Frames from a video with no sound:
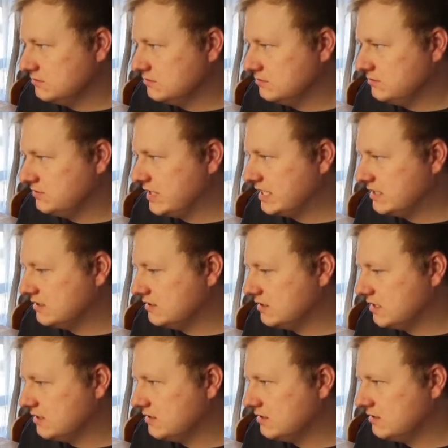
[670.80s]
Flatten,
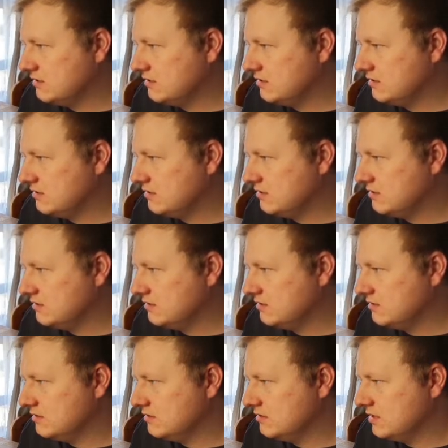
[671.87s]
I think.
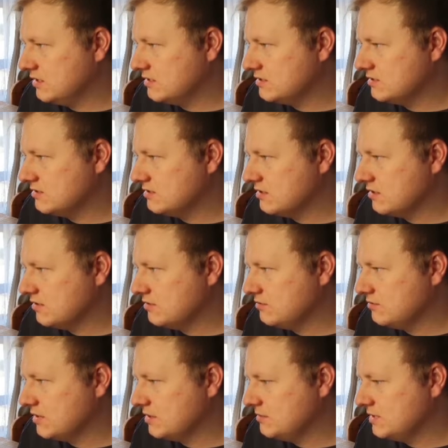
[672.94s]
Yes, no,
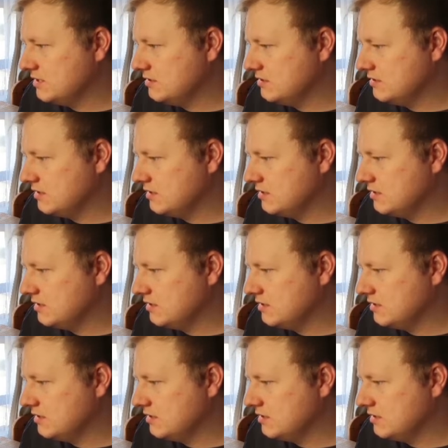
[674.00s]
maybe.